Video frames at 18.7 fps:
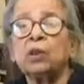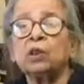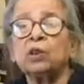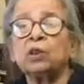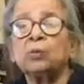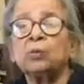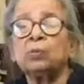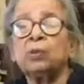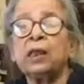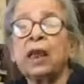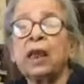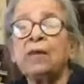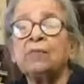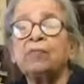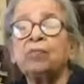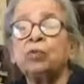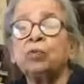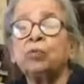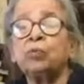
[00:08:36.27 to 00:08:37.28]
because they
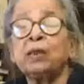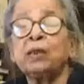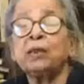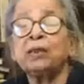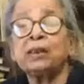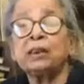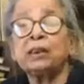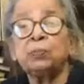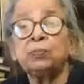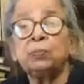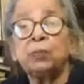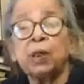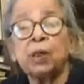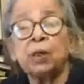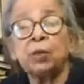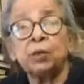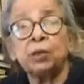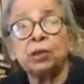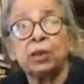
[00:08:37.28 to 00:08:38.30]
have to purchase
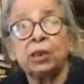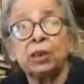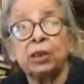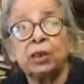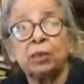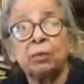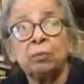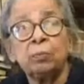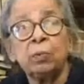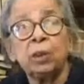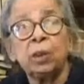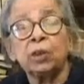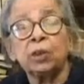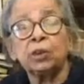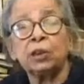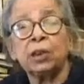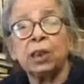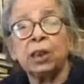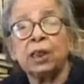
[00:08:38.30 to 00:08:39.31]
kerosene,
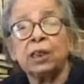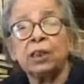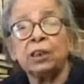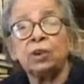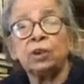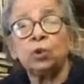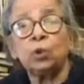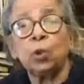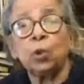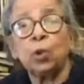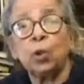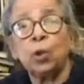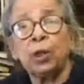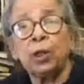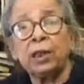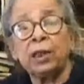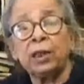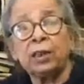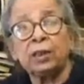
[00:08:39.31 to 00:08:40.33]
because there is
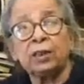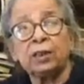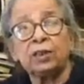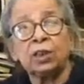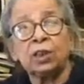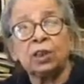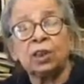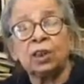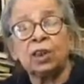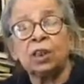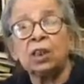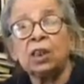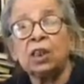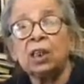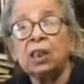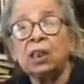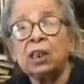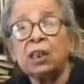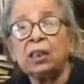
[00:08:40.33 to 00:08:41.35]
no electricity
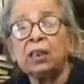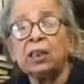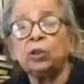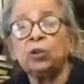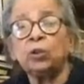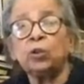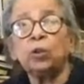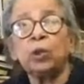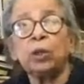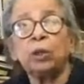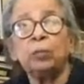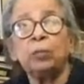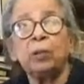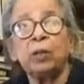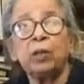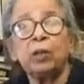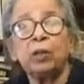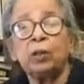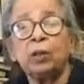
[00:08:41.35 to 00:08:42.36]
in the rural
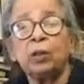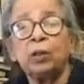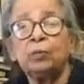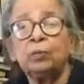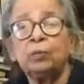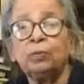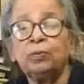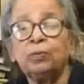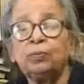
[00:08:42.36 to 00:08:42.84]
Bengal.